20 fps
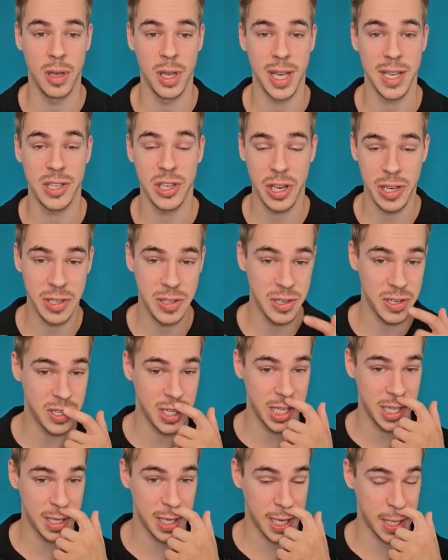excited to
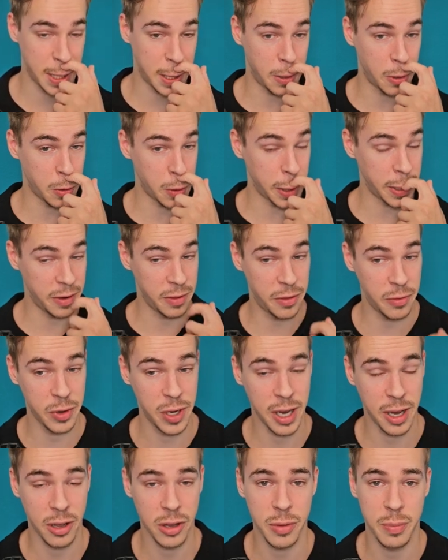see that already
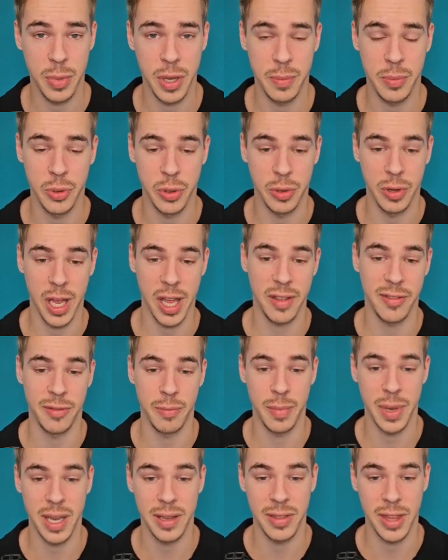3 other people have
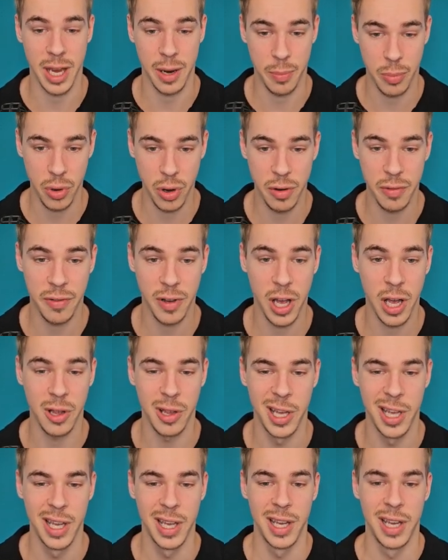made their
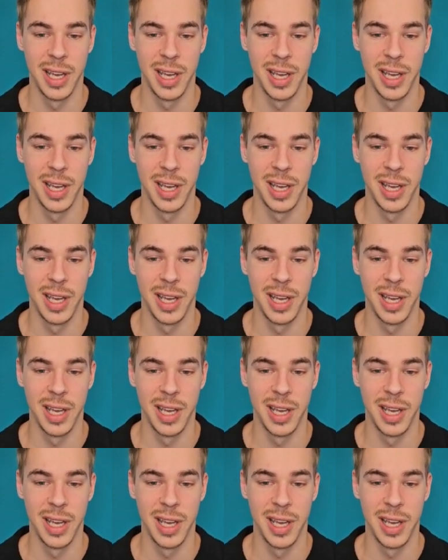profile.